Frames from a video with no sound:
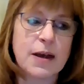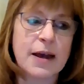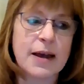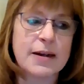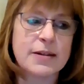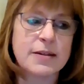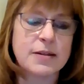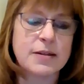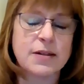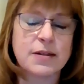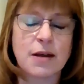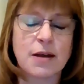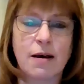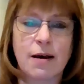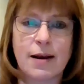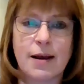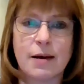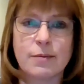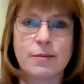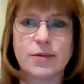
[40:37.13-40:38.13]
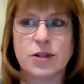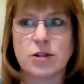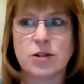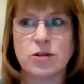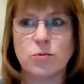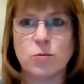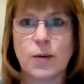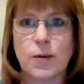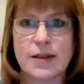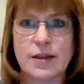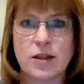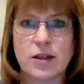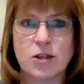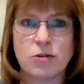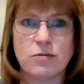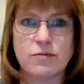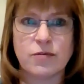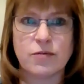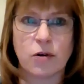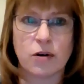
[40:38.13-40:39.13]
And it's entirely up to you whether
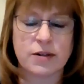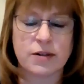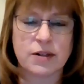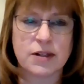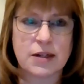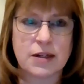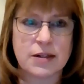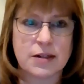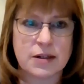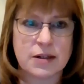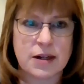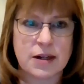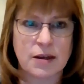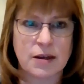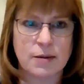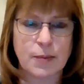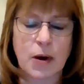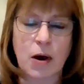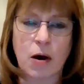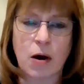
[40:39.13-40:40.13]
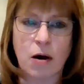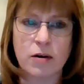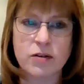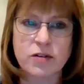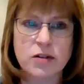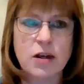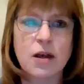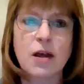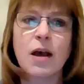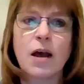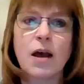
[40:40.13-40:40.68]
you volunteer to take part.